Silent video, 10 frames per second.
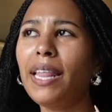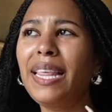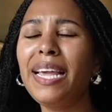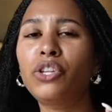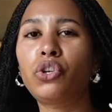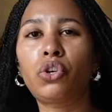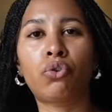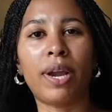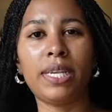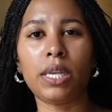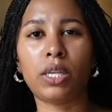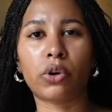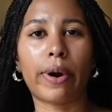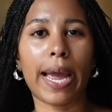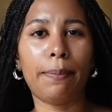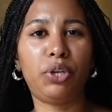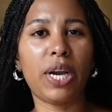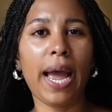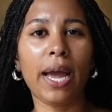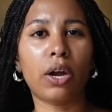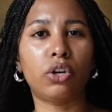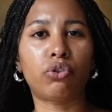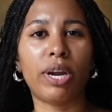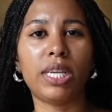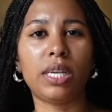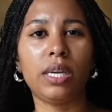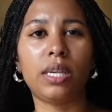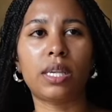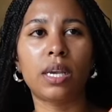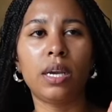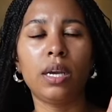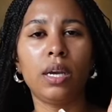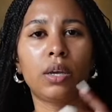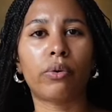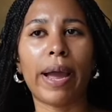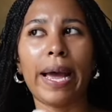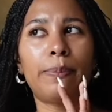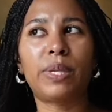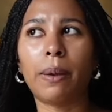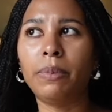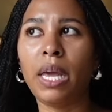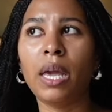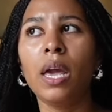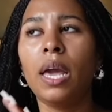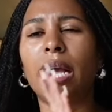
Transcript: think it's Tracy's Crab Shack or Tracy's Crab something.